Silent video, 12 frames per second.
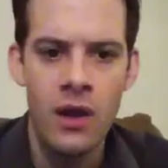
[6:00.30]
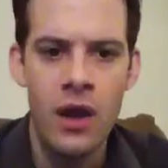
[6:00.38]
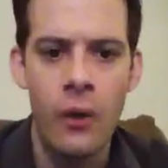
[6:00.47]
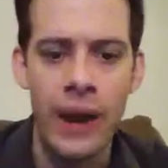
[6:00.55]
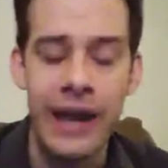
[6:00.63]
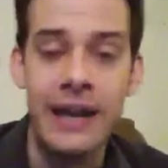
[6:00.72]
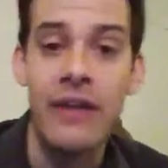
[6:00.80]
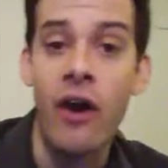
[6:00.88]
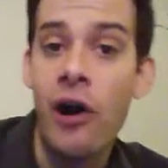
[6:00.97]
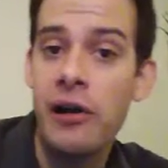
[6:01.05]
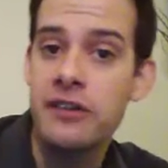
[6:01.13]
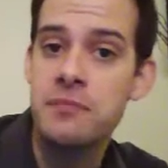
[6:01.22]
Okay, now the
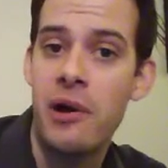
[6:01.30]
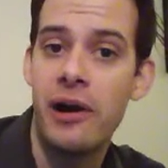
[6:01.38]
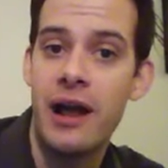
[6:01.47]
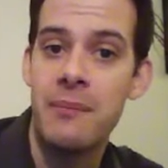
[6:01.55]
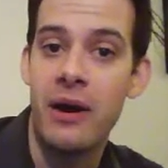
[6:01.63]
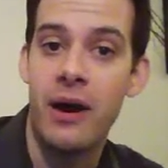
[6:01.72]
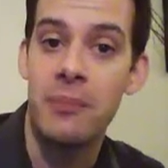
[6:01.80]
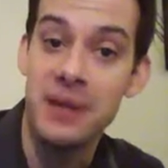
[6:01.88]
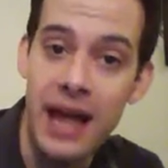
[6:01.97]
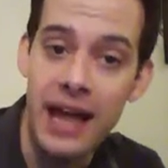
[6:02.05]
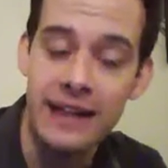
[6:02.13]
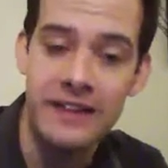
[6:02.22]
hardest part about
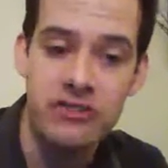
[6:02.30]
applying this